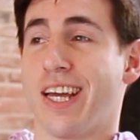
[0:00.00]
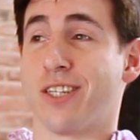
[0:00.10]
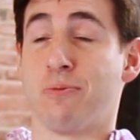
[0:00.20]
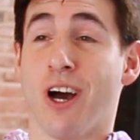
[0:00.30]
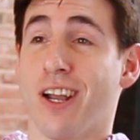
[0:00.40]

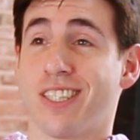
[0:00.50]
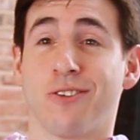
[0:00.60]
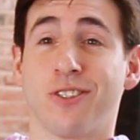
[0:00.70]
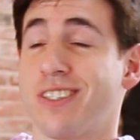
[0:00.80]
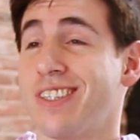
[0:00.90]
And to be honest,
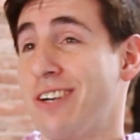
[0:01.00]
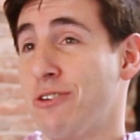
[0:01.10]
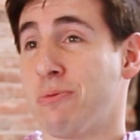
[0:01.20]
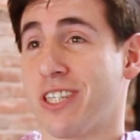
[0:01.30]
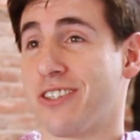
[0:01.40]
I was
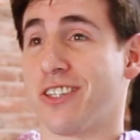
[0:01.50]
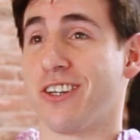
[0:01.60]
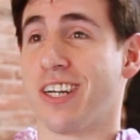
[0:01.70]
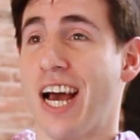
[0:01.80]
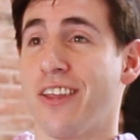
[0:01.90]
never particularly good at